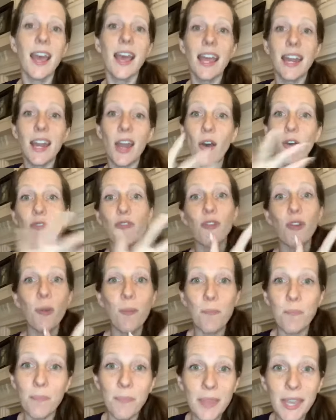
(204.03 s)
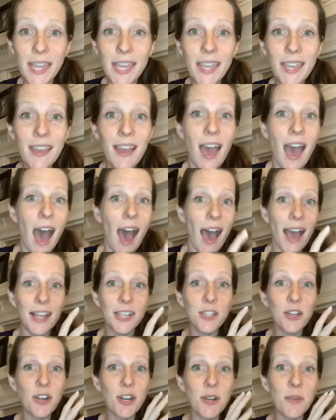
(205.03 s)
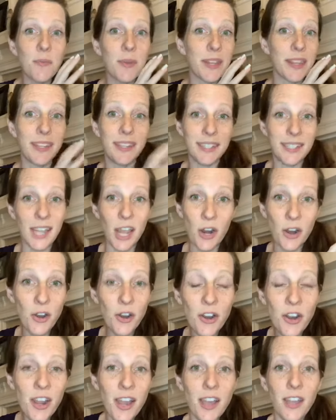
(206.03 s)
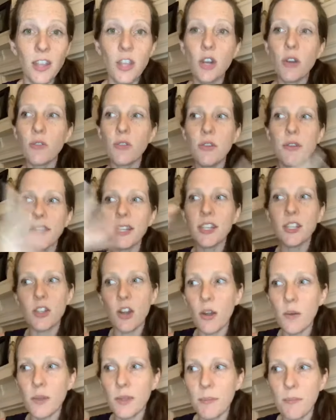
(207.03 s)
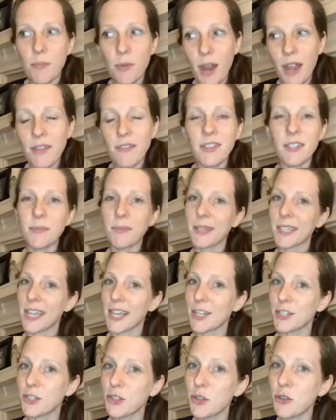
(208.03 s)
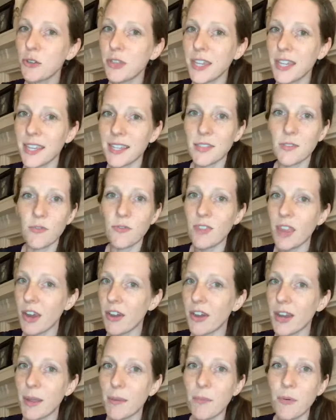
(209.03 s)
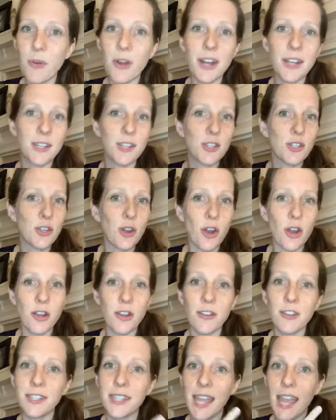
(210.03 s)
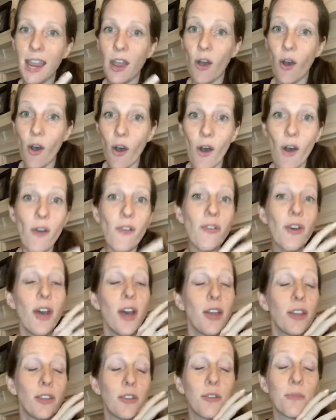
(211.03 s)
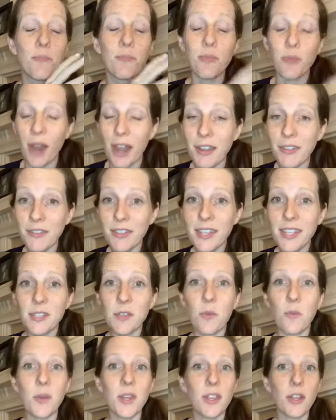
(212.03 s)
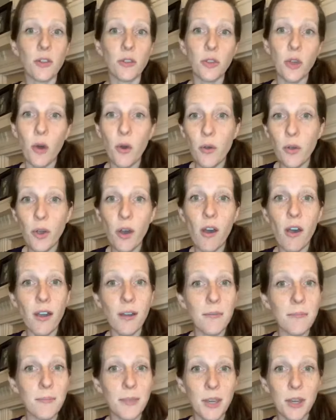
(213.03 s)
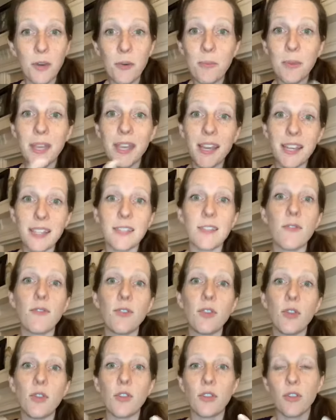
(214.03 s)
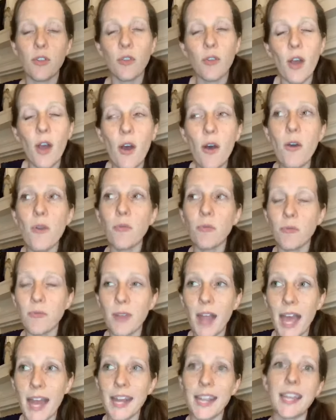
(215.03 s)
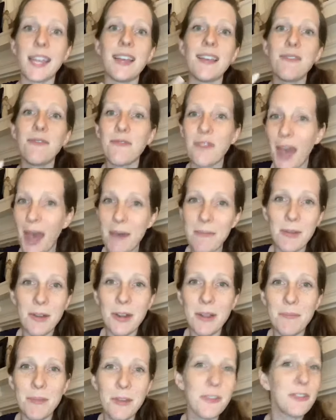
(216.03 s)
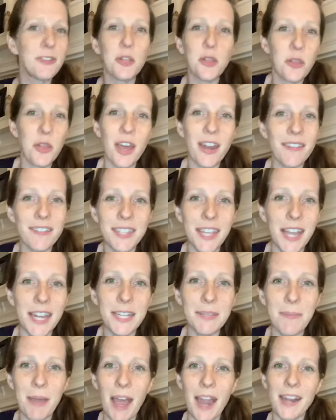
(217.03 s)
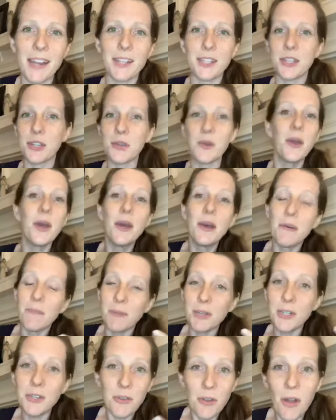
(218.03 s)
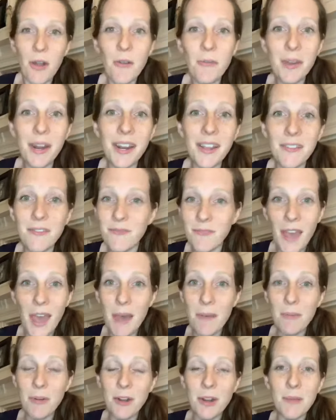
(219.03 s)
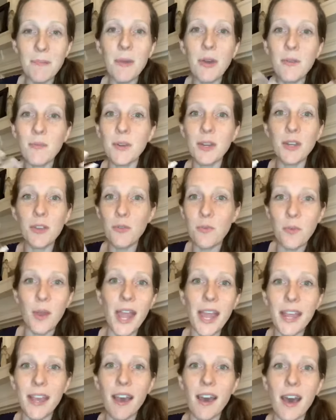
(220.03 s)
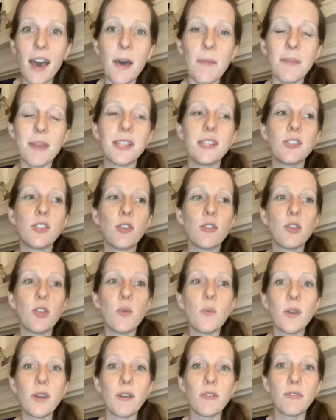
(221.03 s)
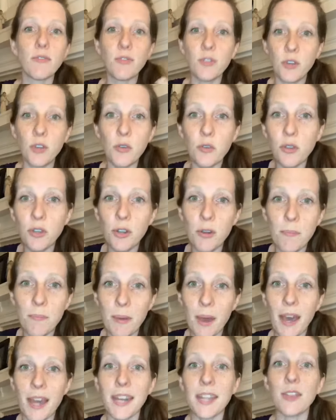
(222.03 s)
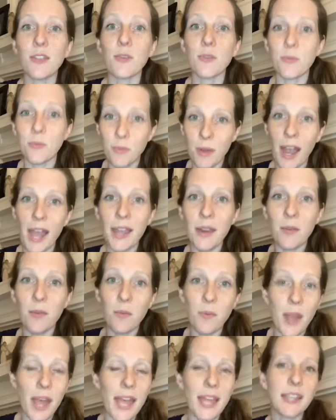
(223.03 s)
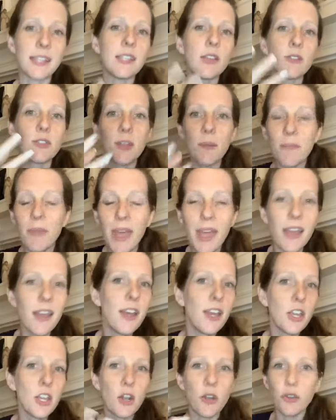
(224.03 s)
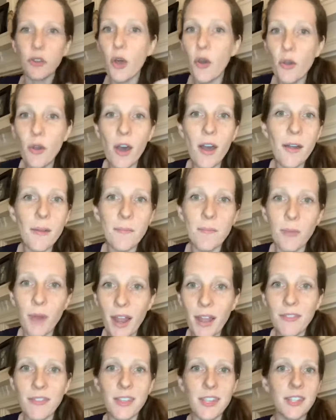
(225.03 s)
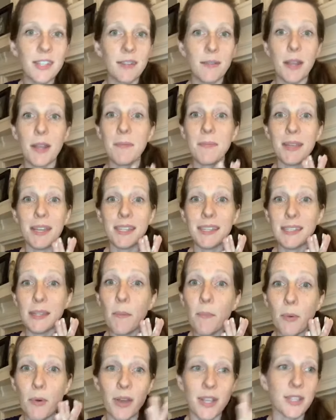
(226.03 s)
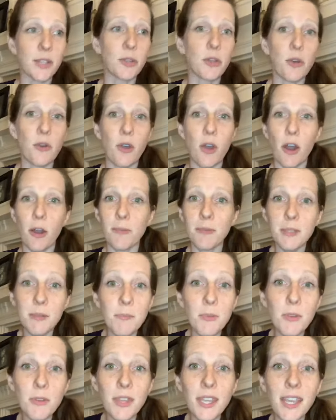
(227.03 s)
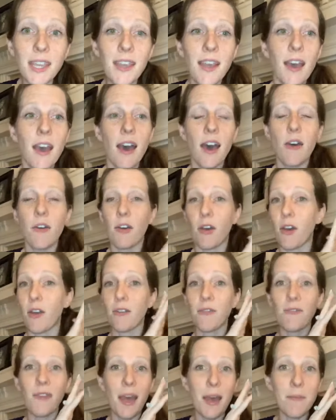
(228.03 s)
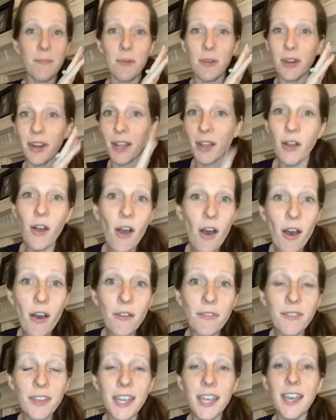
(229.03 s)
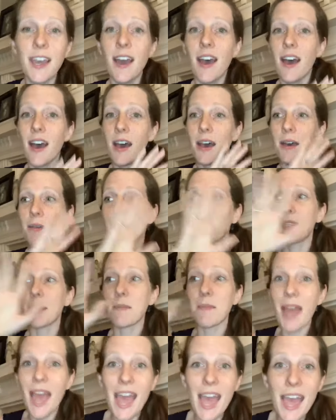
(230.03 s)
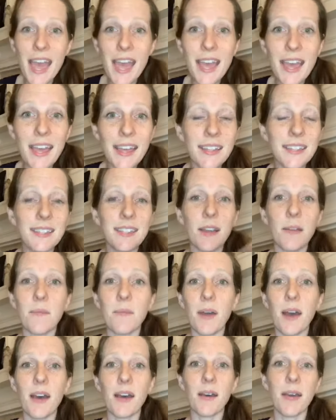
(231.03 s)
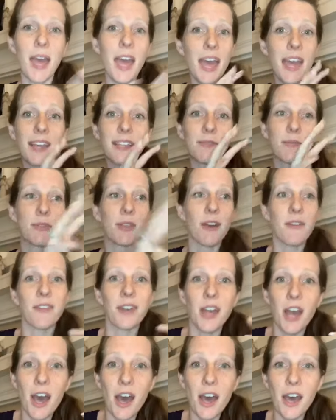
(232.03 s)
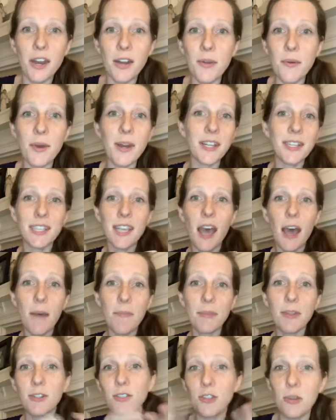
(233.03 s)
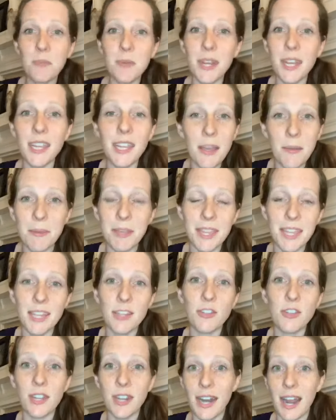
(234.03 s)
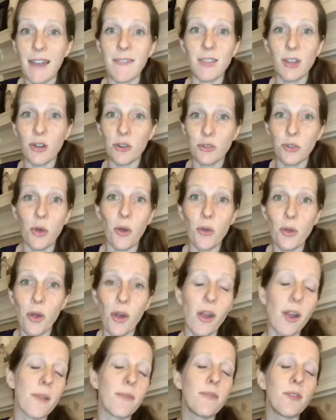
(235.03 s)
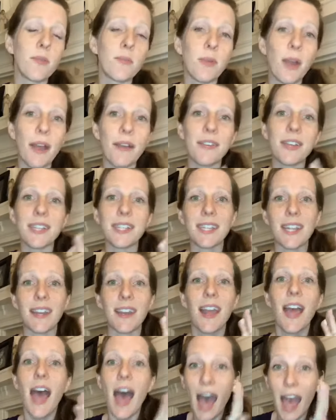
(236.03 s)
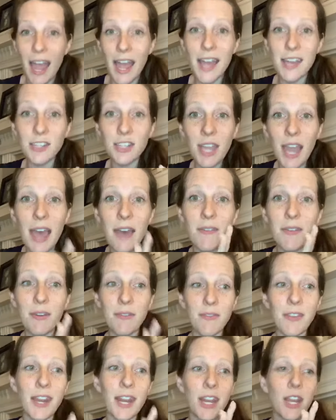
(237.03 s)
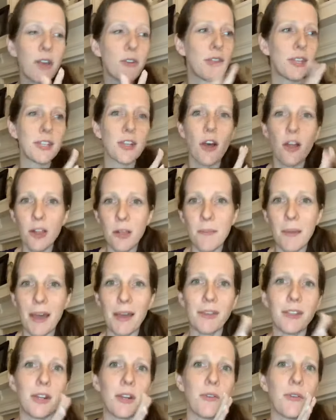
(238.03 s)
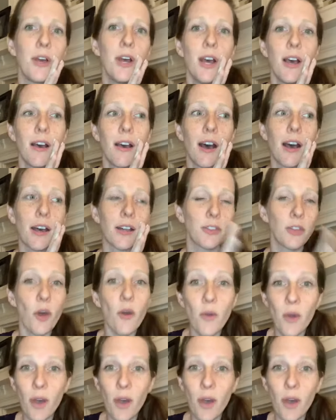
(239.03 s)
Now for me, I started with dinner. You know, you can start with breakfast, because I do think it's very important to start your day off your breakfast with a low carb meal, because if you're already in fat burning mode, there's a lot of science behind it too, but you're already in fat burning mode when you wake up. And so you want to fuel your body the right way. So some, you know, low carb breakfast, it can be as simple as a low carb smoothie, our fat burning coffee, some eggs with avocado on top. There's so many yummy things you can have that are low carb for breakfast. And I actually have a video that's all about, you know, low